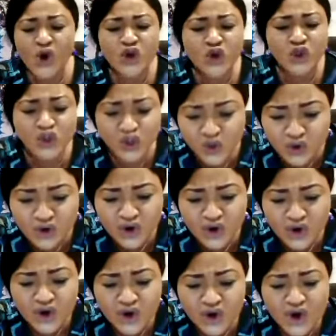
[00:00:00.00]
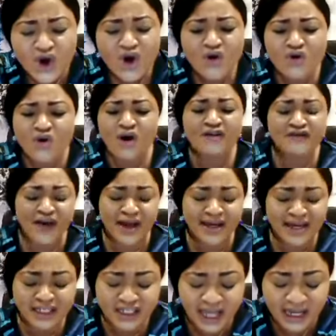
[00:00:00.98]
or you took wrong
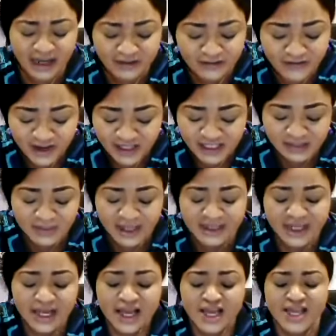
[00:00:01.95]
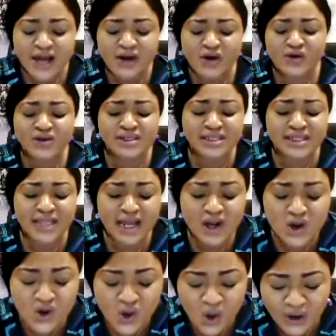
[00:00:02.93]
financial investment, you're going to
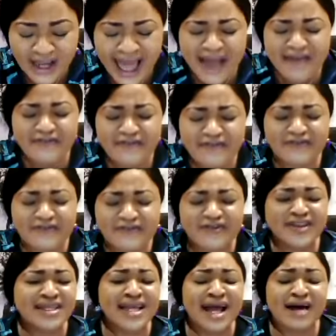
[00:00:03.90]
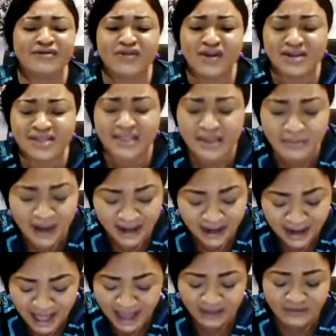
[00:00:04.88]
say, Lord, everything I've lost in my
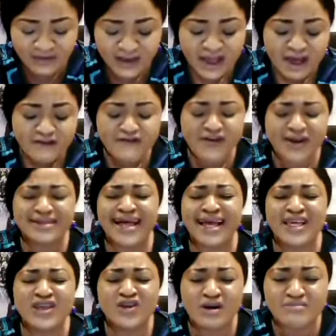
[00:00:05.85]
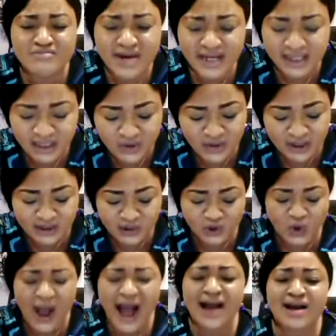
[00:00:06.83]
life, Father, in your mercy,
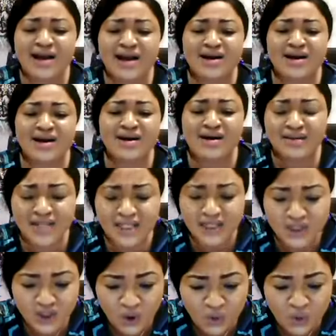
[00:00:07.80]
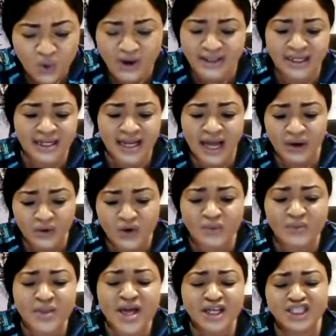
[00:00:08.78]
restore according to your word in
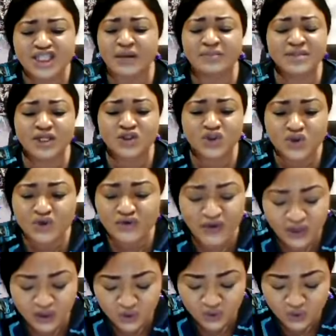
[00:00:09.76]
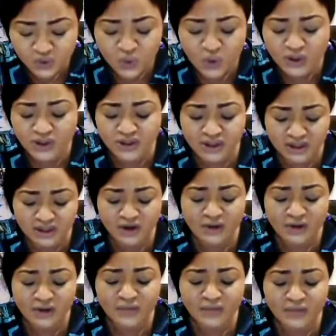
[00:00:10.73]
Nahum chapter 2, verse 1 to
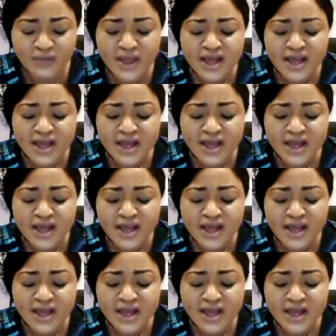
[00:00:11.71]
2.